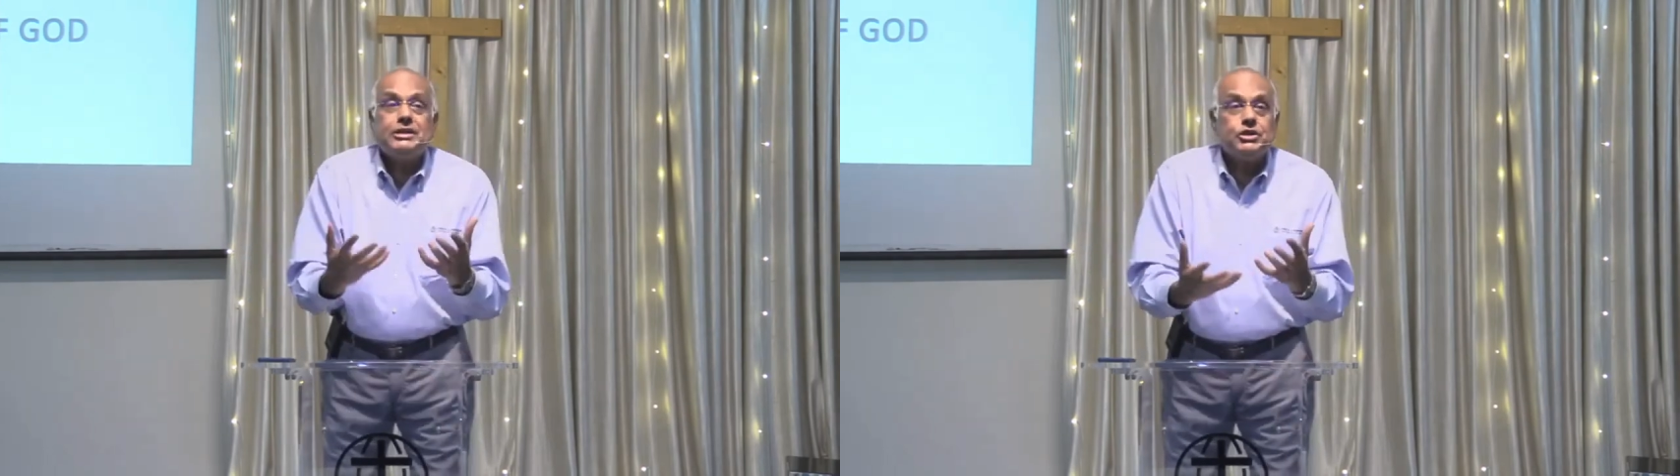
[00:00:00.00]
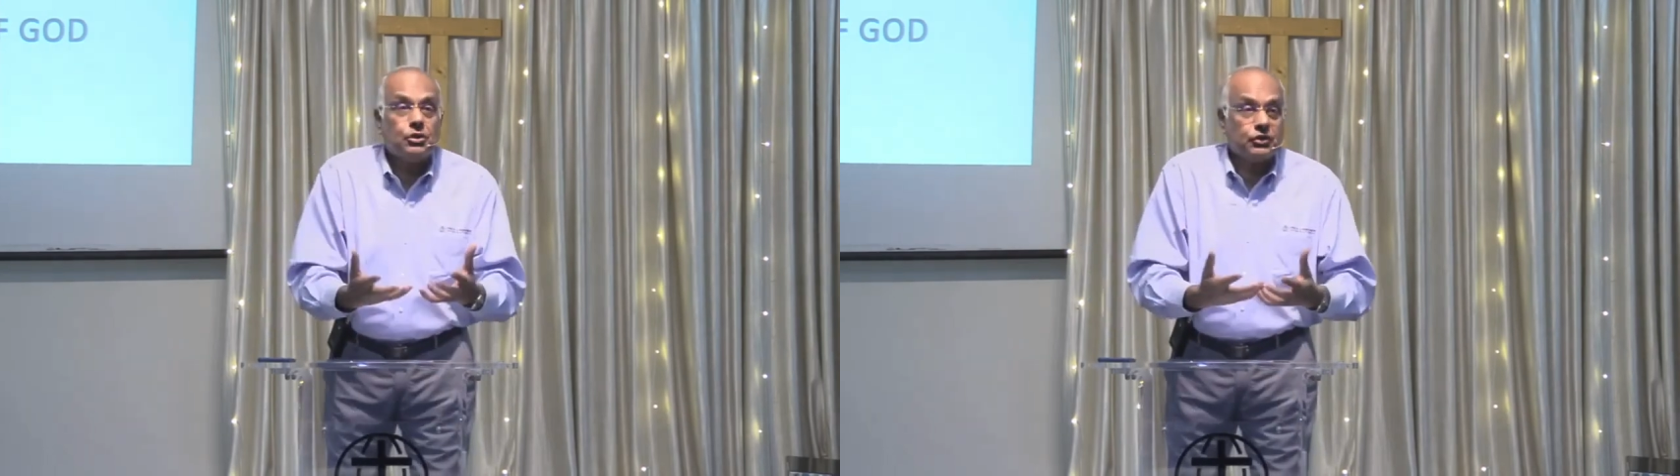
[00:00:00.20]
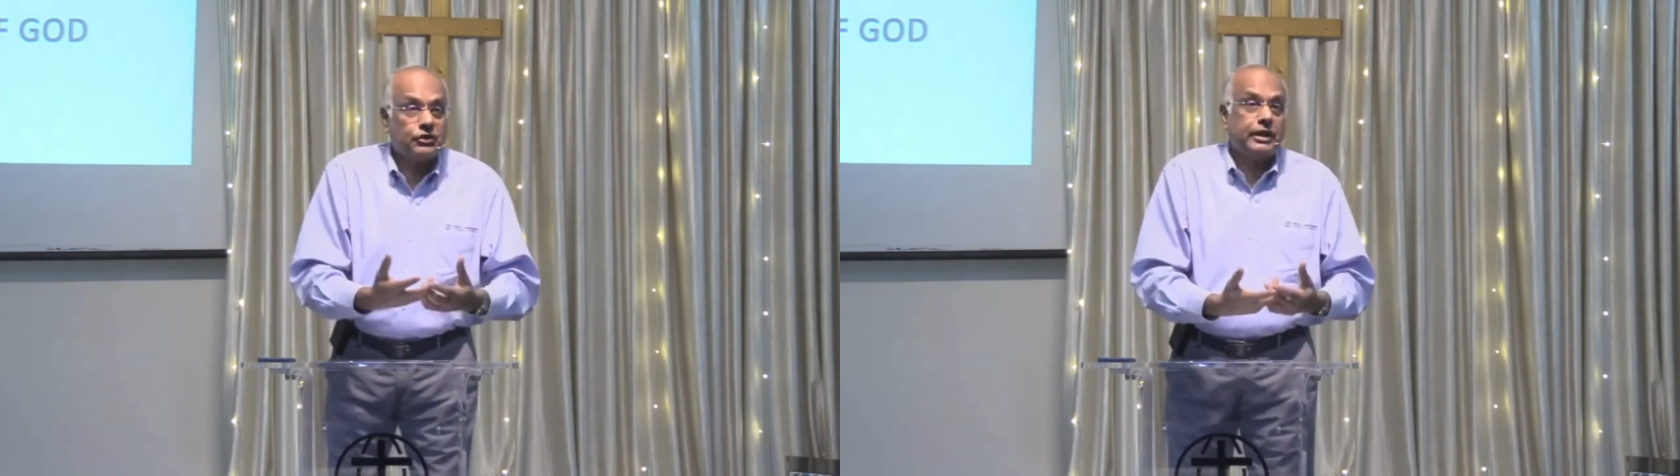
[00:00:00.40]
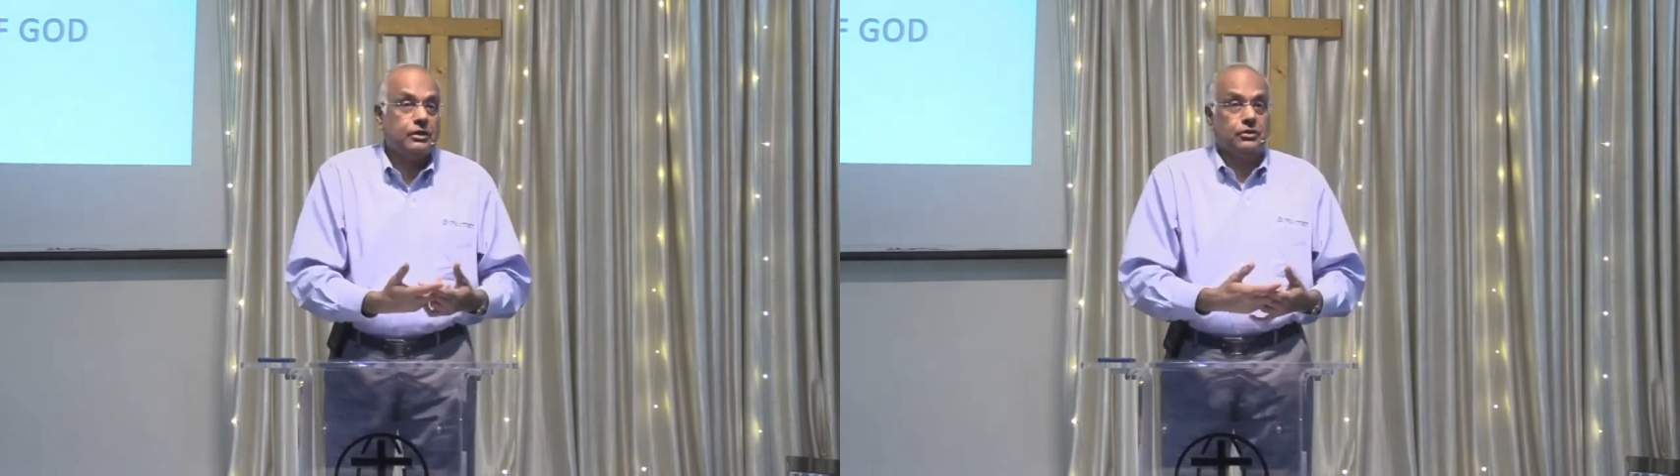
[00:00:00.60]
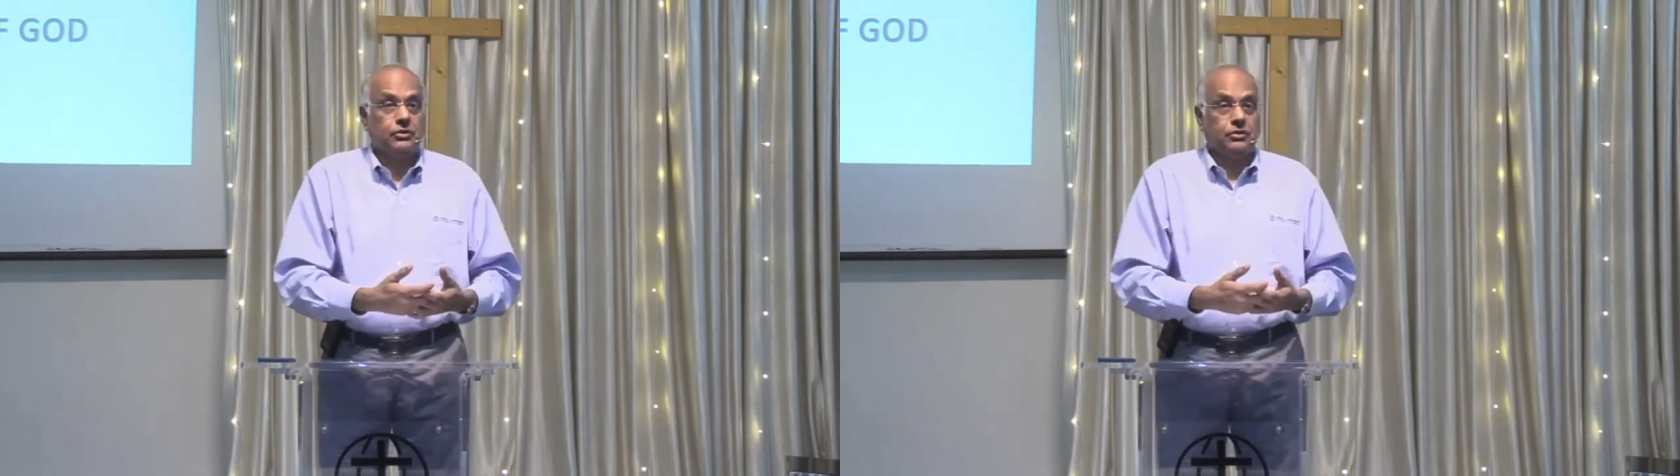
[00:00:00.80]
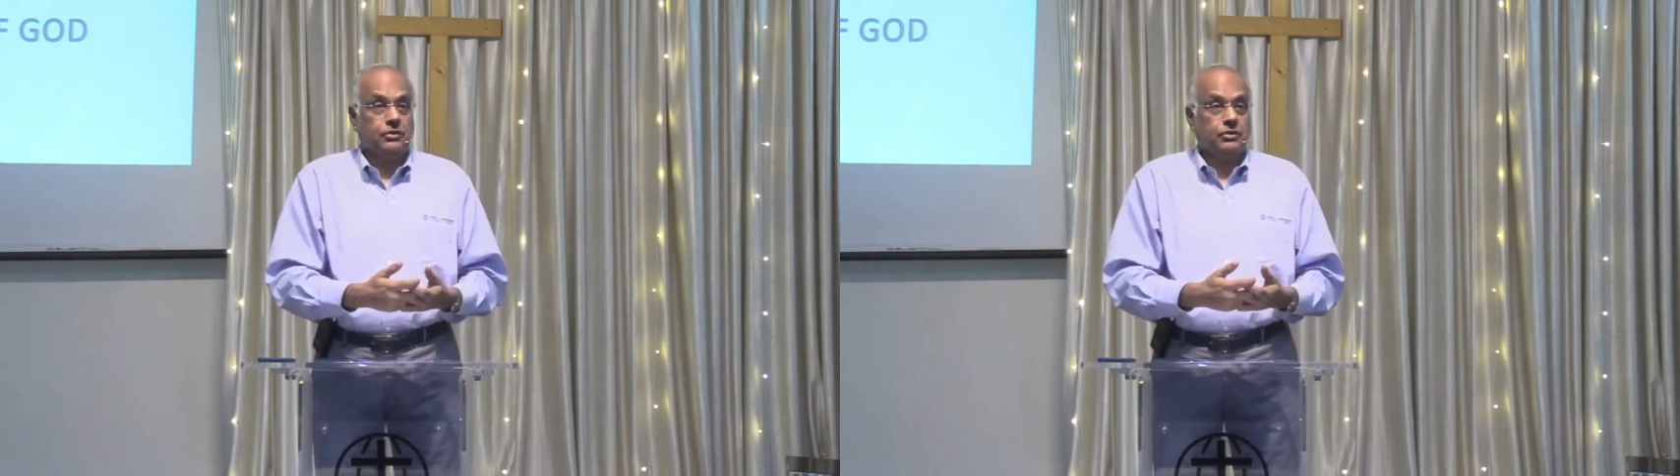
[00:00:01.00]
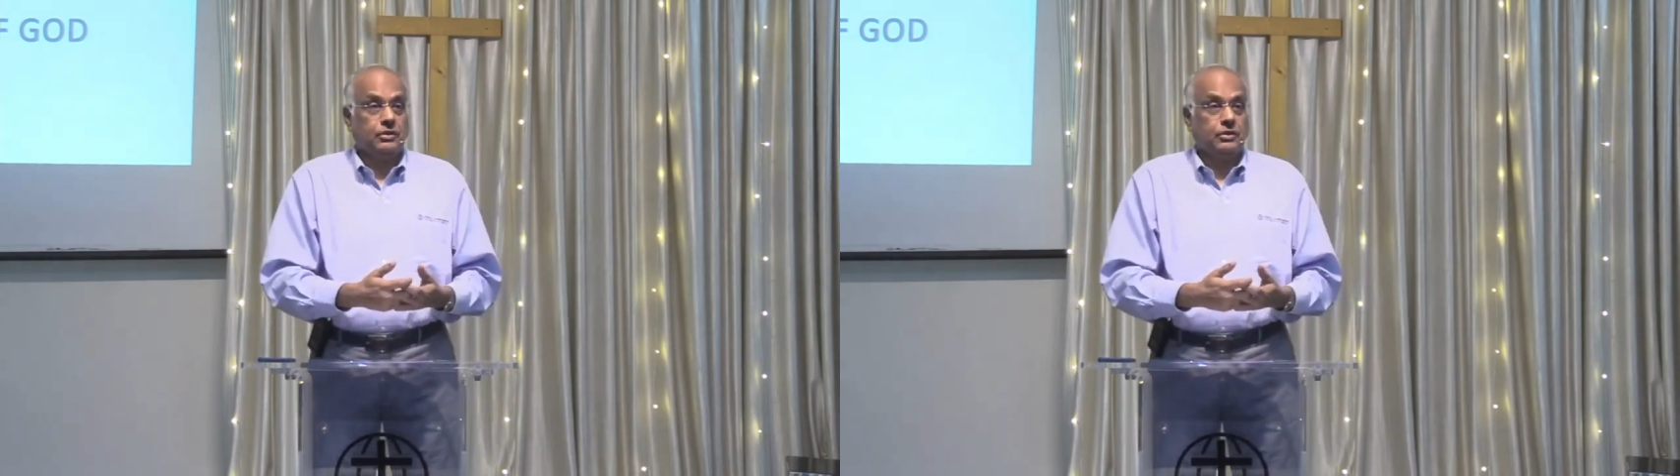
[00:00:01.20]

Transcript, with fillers: yourselves